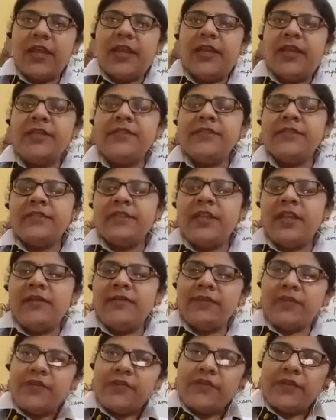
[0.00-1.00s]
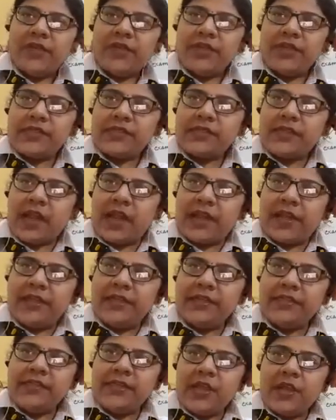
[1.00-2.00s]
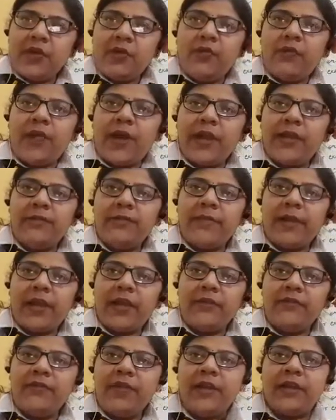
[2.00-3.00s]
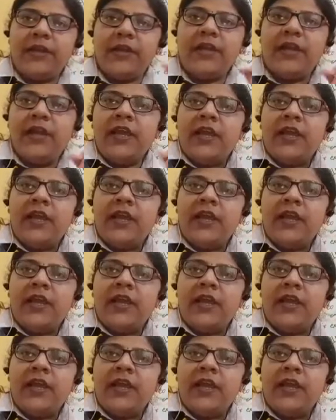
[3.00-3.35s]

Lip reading: Let's deal with the various kinds one by one.